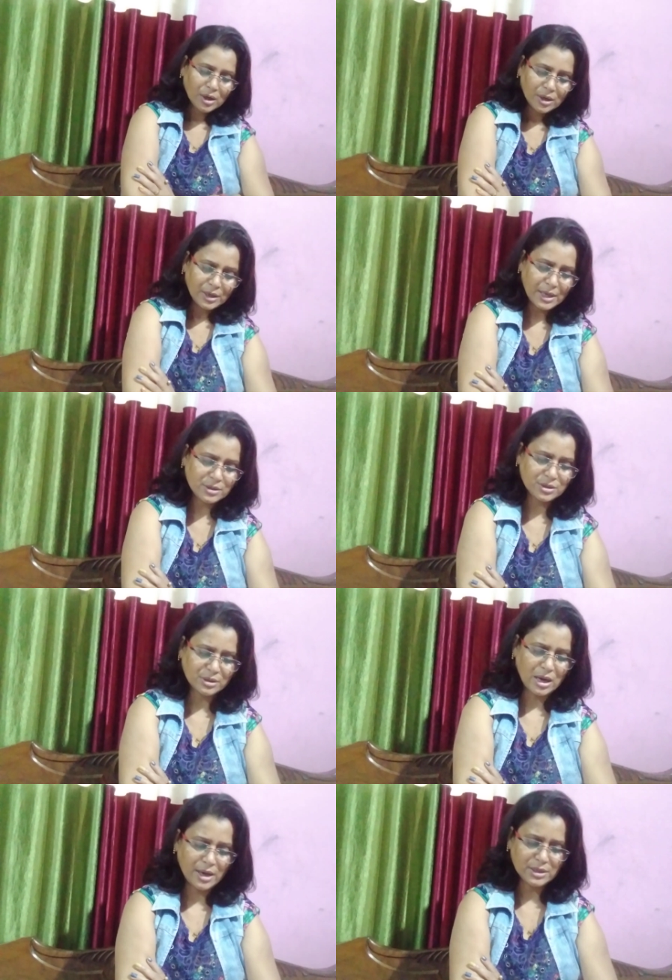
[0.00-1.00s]
Next,
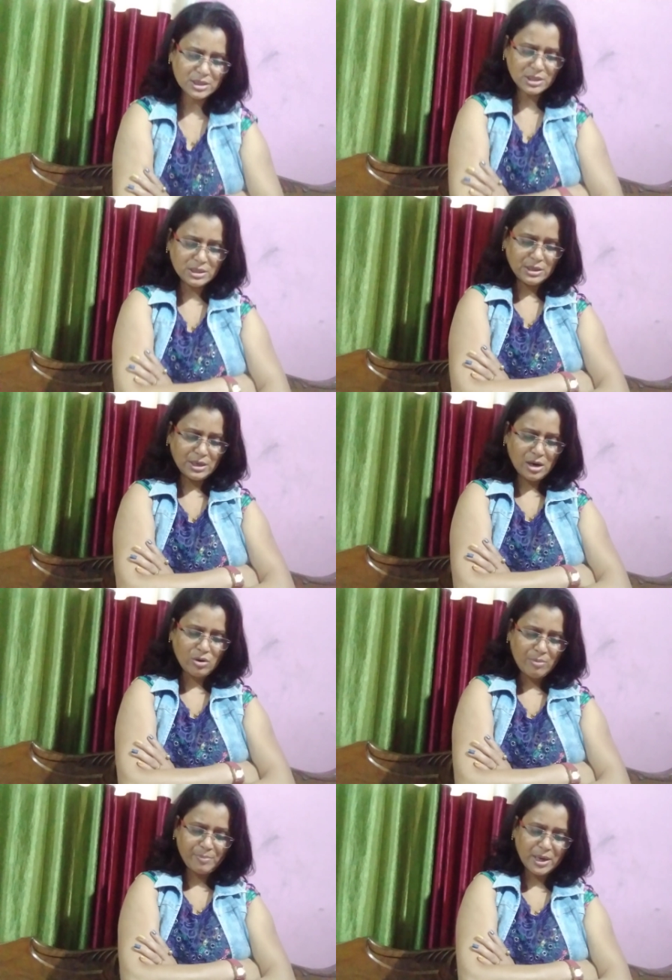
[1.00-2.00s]
the East India
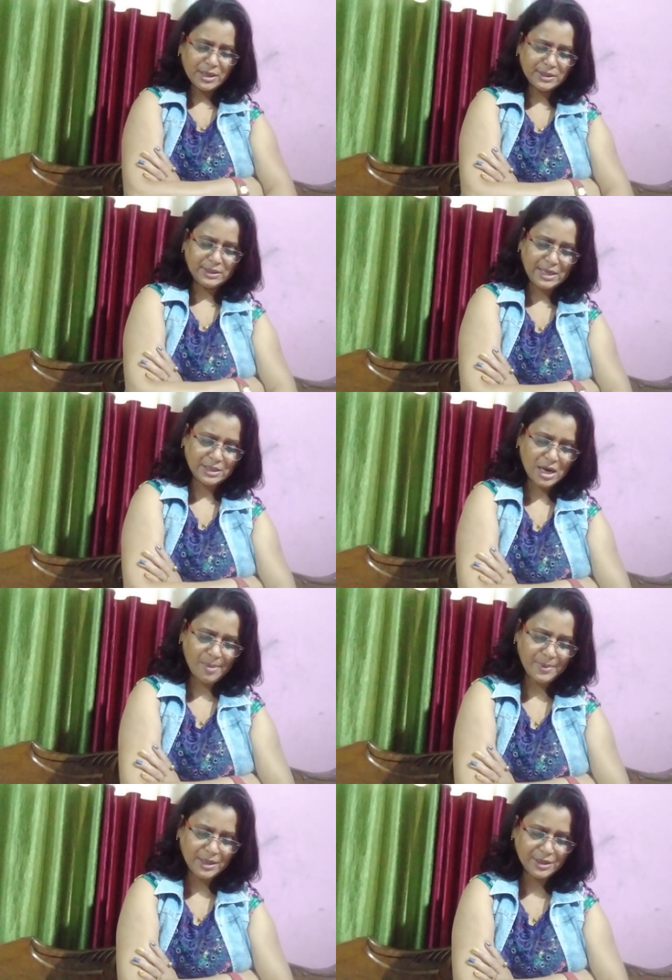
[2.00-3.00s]
Company set
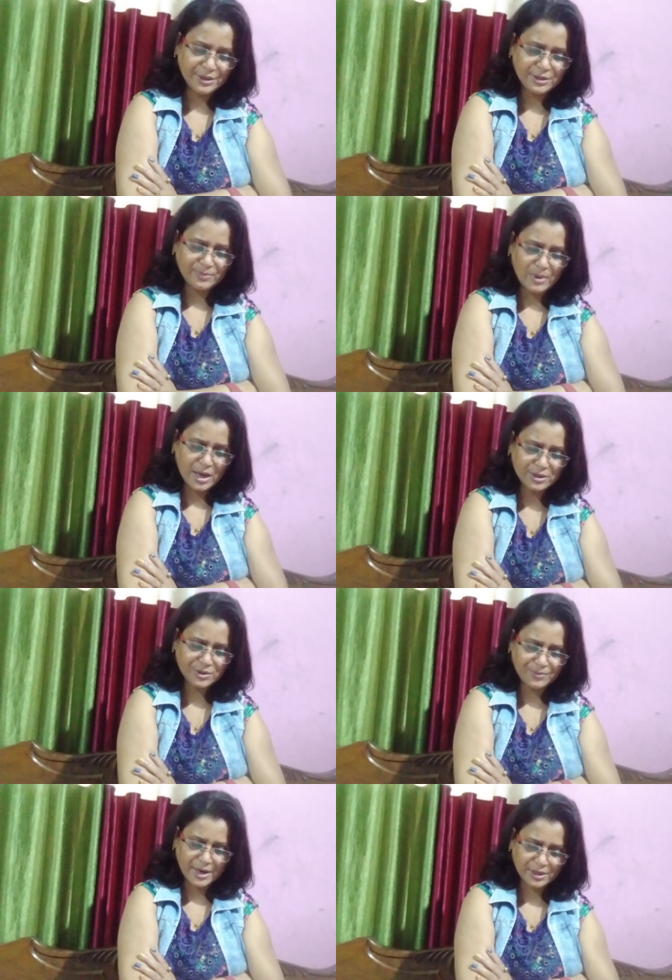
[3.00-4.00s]
up its first
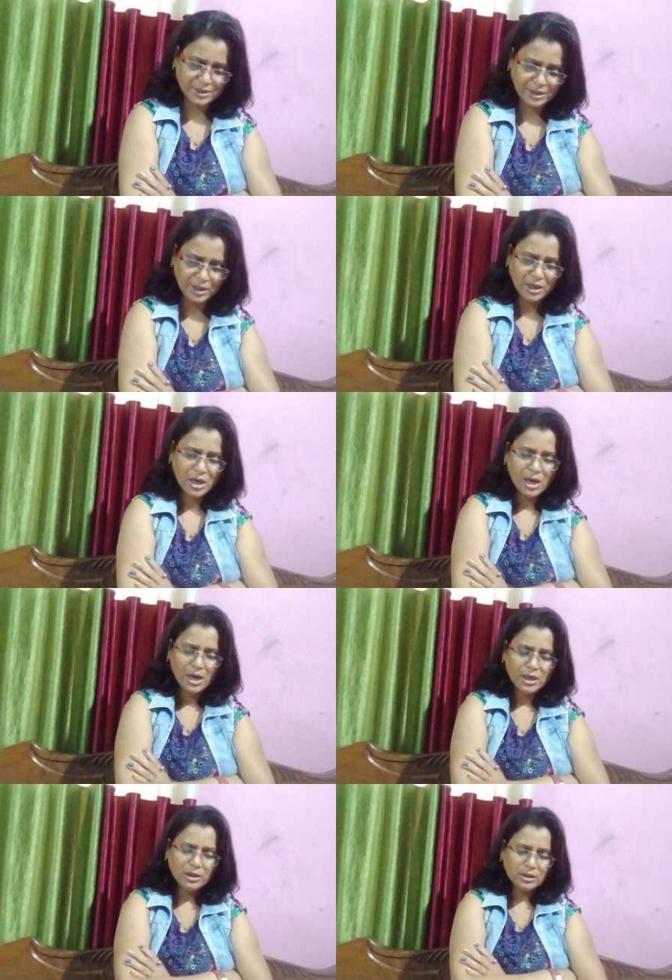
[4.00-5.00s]
factory
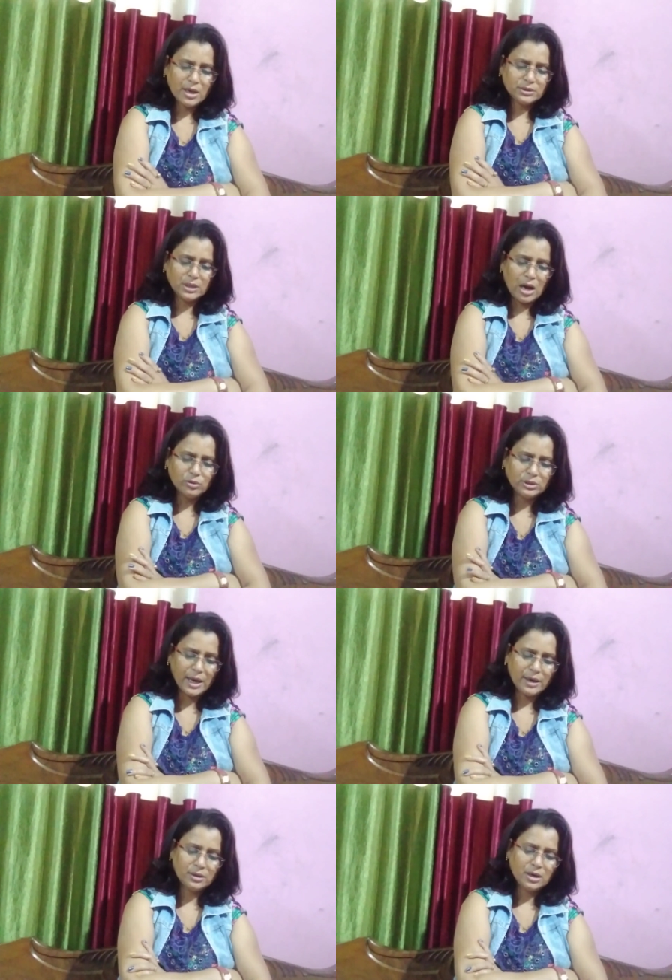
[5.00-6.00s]
in the south at